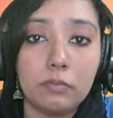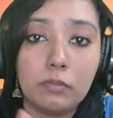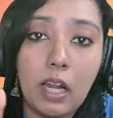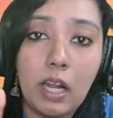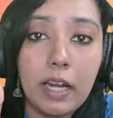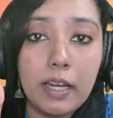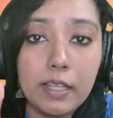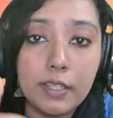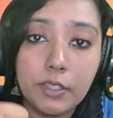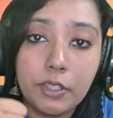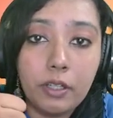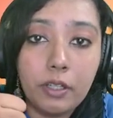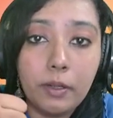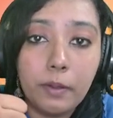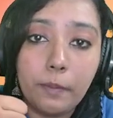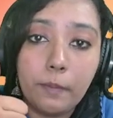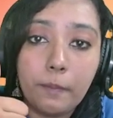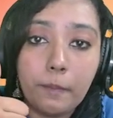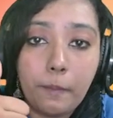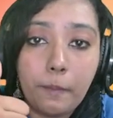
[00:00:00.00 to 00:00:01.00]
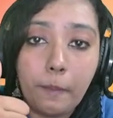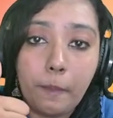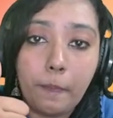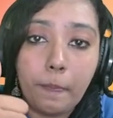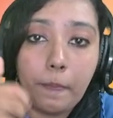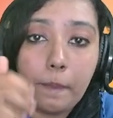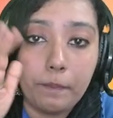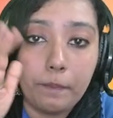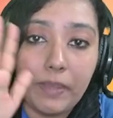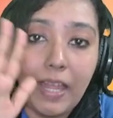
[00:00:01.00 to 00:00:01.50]
Understood?
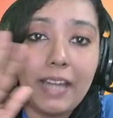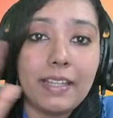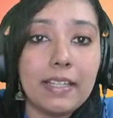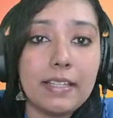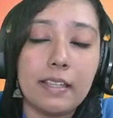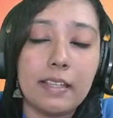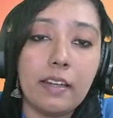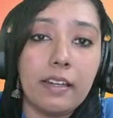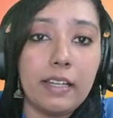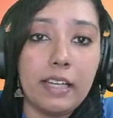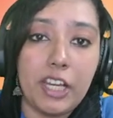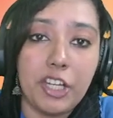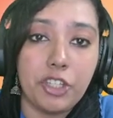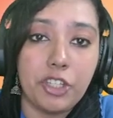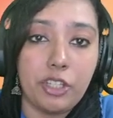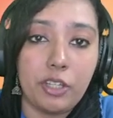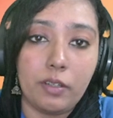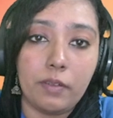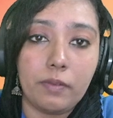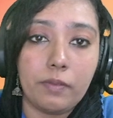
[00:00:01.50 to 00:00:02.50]
That is a relation.